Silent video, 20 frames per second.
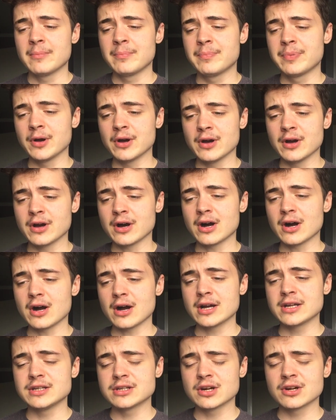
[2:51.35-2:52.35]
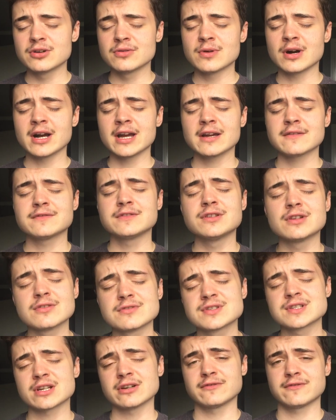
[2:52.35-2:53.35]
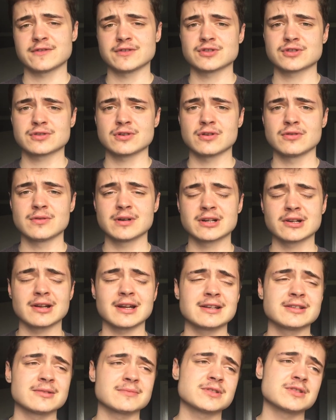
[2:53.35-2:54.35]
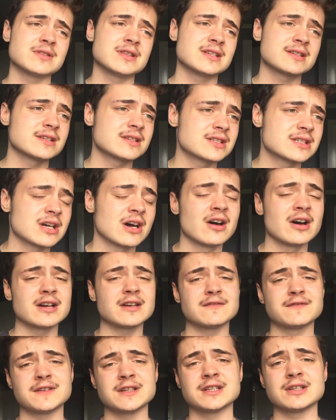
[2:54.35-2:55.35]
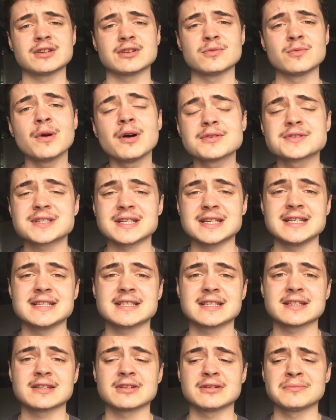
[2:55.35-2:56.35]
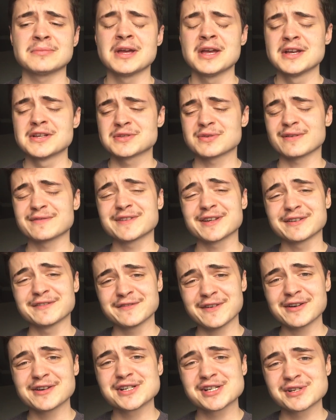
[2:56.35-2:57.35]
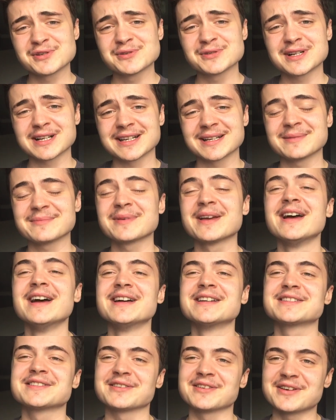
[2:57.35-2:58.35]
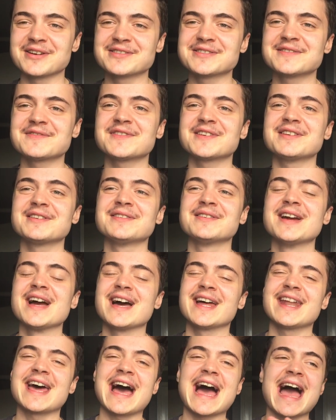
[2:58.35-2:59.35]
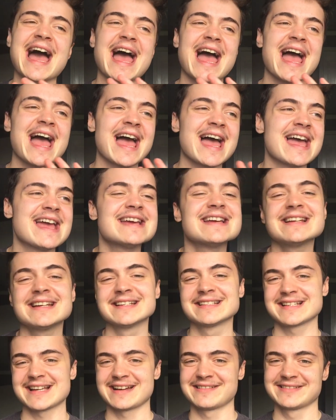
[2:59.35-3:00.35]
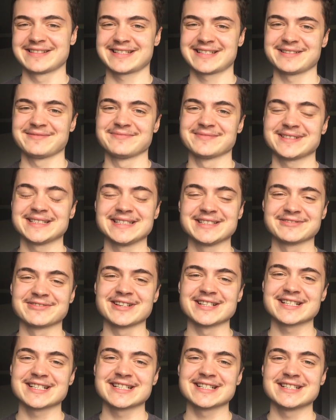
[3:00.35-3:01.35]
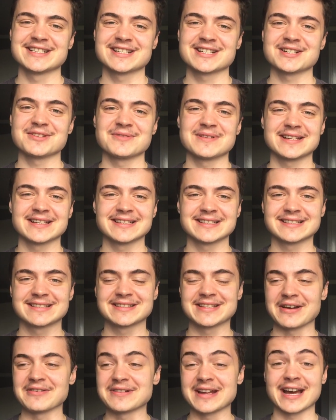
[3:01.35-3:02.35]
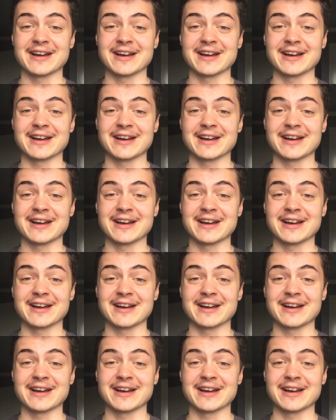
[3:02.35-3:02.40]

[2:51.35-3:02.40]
But I know I have no self-control, and I'll end up doing this entire video whilst eating them. So I've done a very short clip. So those of you that hate the sound of somebody crunching and chewing don't